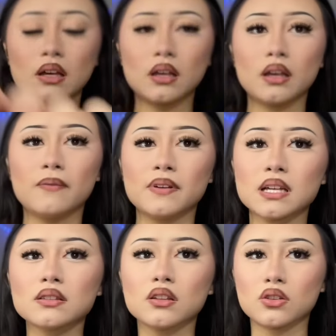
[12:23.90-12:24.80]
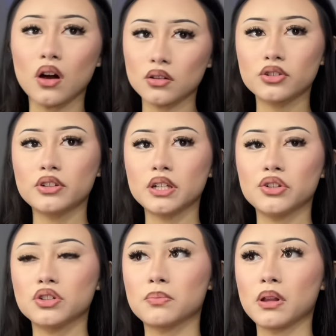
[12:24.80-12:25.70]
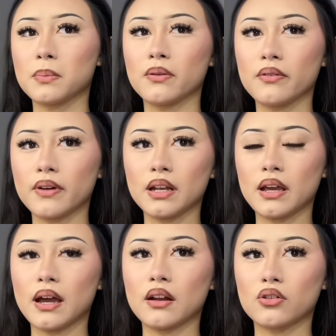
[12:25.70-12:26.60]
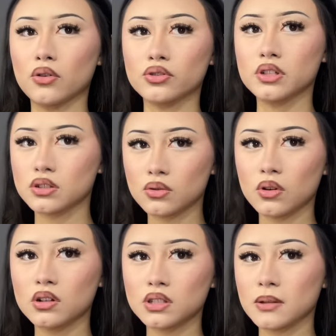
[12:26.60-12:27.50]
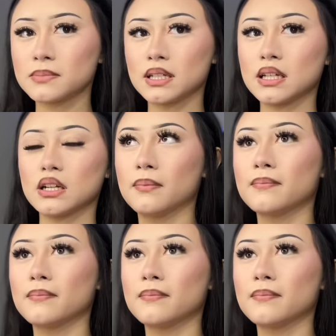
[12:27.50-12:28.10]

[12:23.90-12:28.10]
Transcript: if it's at the Dollar Tree, you should probably be able to find it at a grocery store or something.